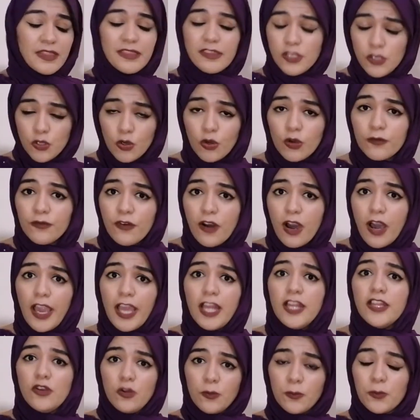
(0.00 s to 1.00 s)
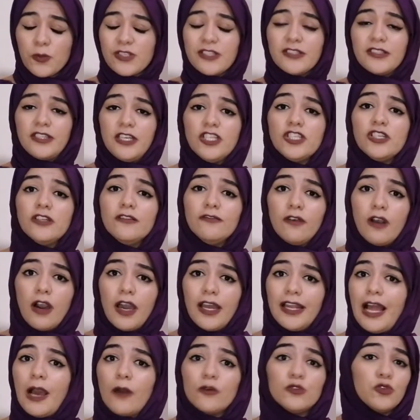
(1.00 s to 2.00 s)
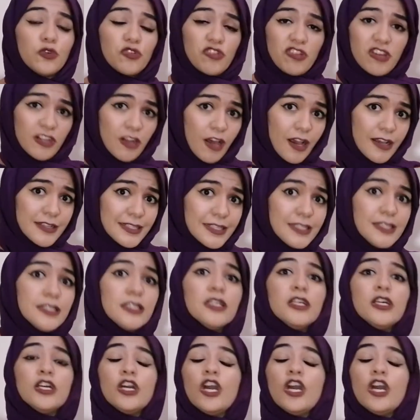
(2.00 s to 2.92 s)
your file, your presentation file, how to organize it,